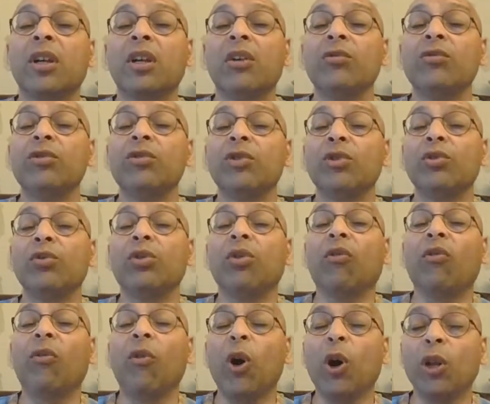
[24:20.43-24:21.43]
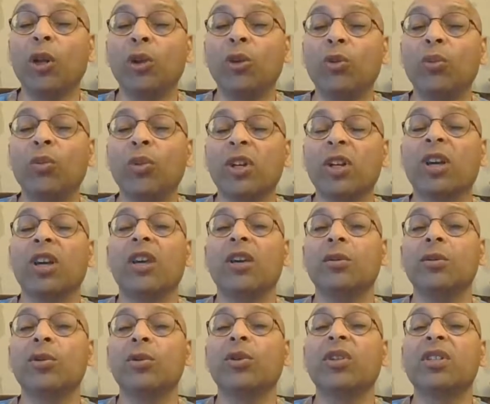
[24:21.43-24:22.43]
gives you the volume,
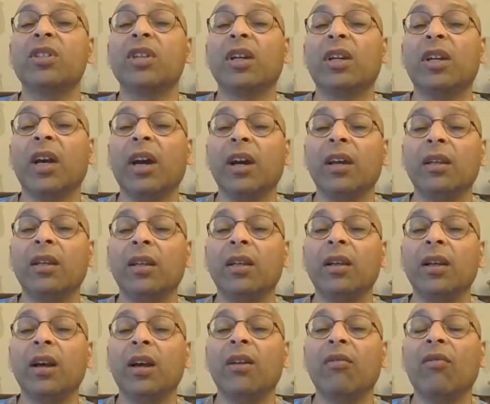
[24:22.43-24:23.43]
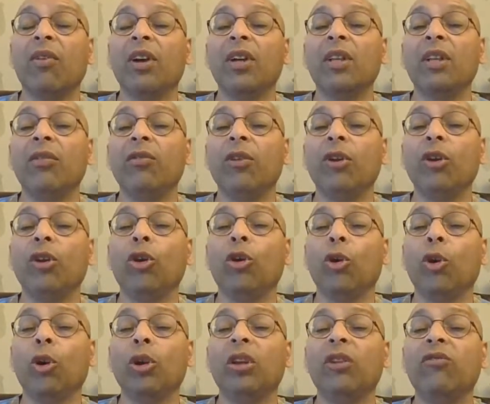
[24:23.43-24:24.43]
gives you the satiety while giving
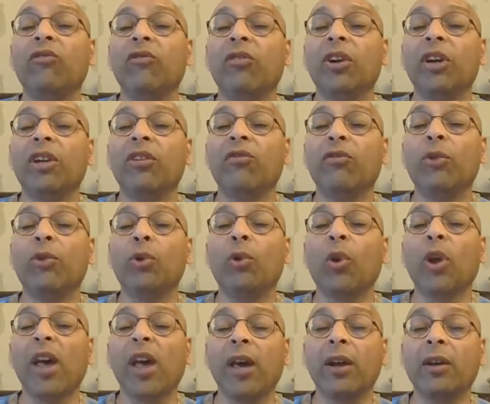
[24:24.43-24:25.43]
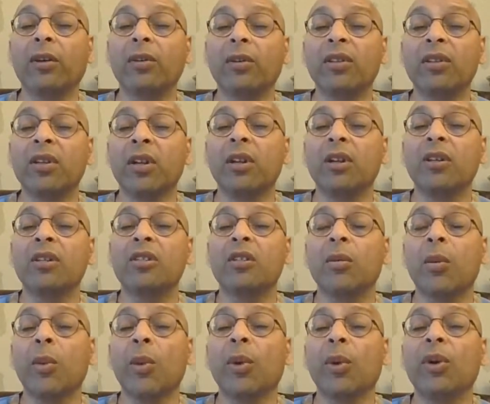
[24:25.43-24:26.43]
you only very few calories.
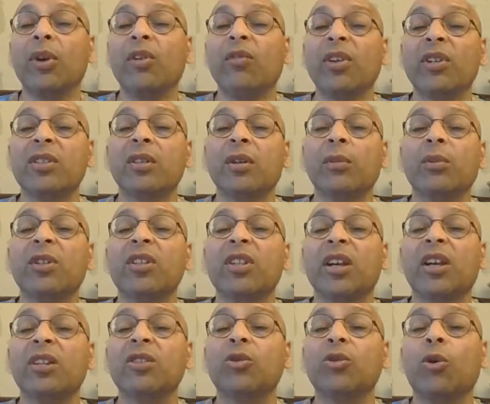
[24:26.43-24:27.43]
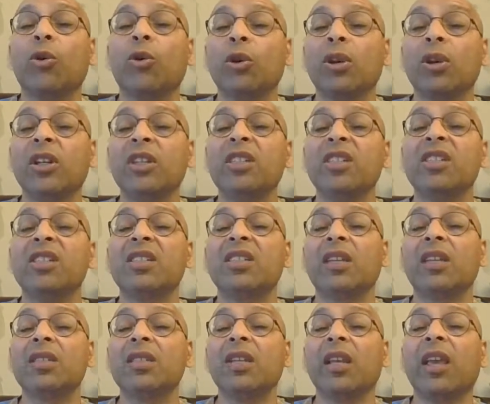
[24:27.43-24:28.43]
Some of the green vegetables has only
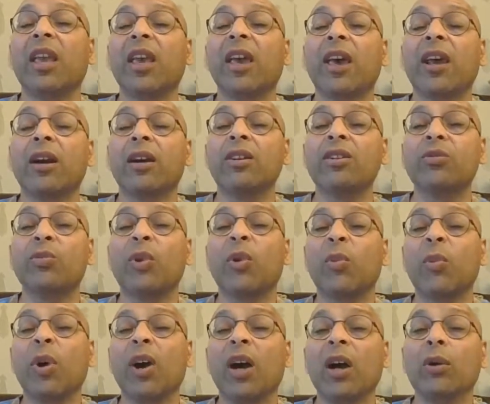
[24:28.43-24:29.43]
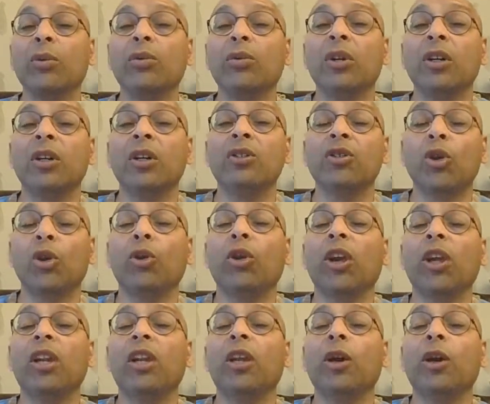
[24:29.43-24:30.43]
60 calories per pound. So you
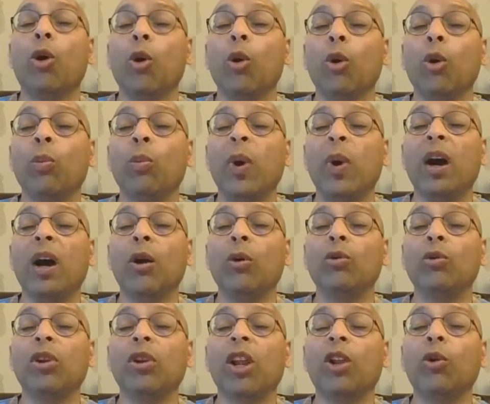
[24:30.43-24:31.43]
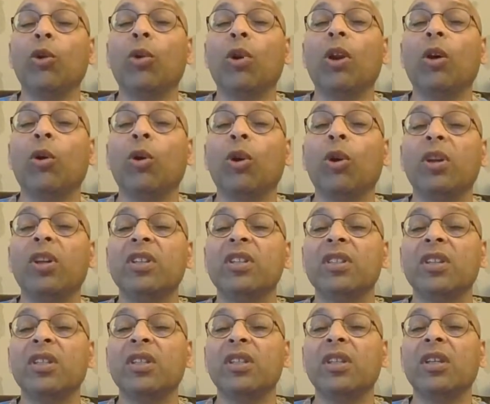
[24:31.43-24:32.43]
can eat a whole pound and you will have only
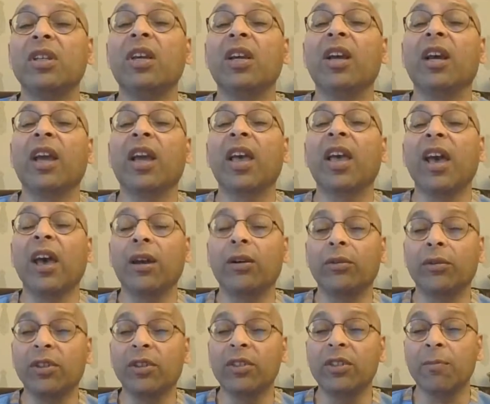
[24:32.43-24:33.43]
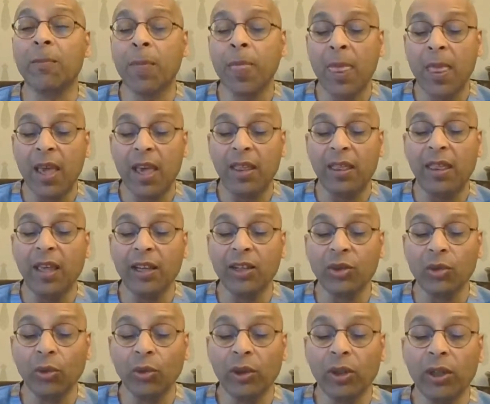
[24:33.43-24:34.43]
60 calories. And
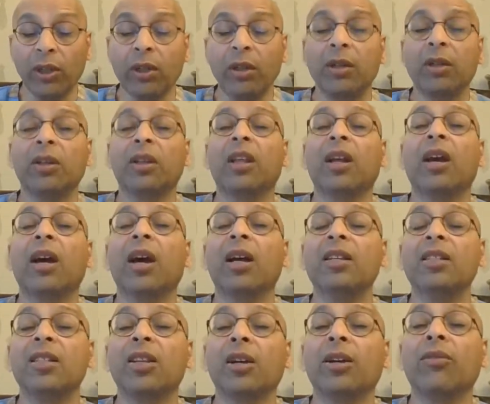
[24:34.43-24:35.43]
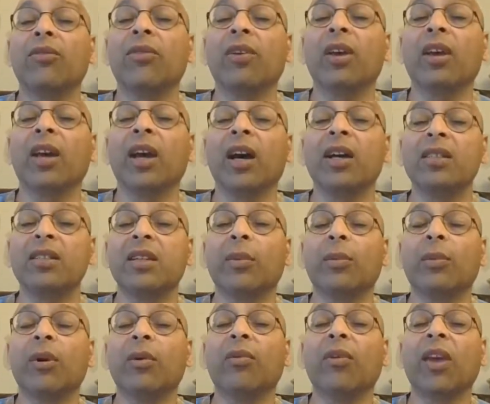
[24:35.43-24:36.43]
that's where the
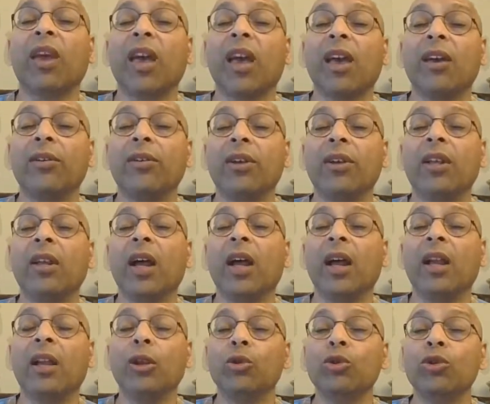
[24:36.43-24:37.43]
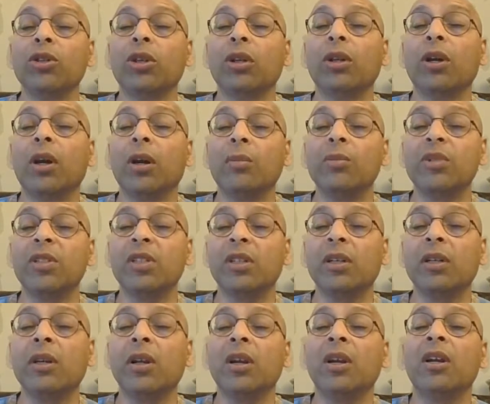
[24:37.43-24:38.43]
concept of caloric dilution comes
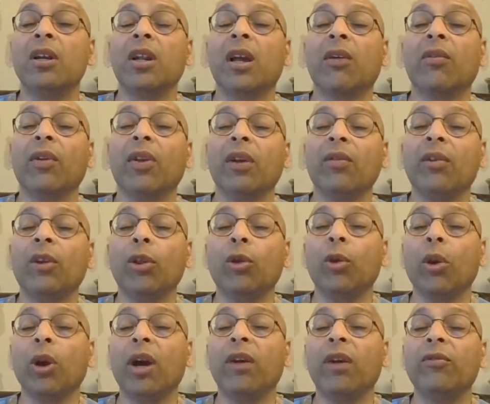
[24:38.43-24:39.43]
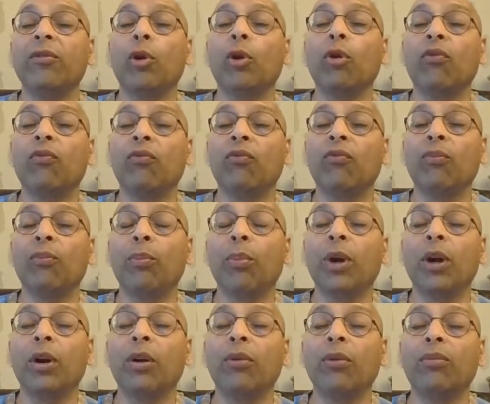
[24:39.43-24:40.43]
in. Like whenever you have your
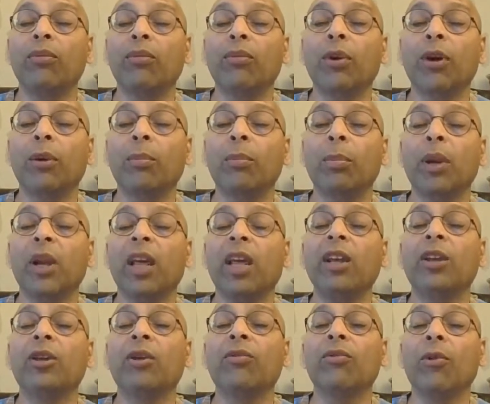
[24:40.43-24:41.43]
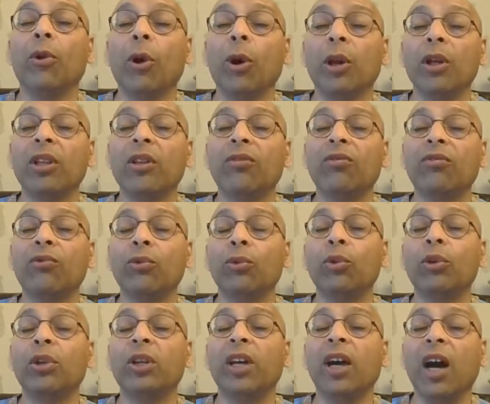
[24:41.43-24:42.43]
plate of all the
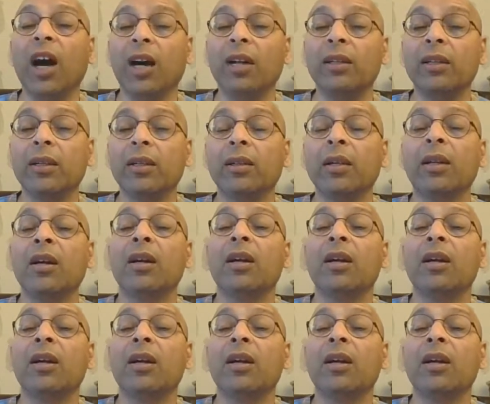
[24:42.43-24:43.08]
food on it,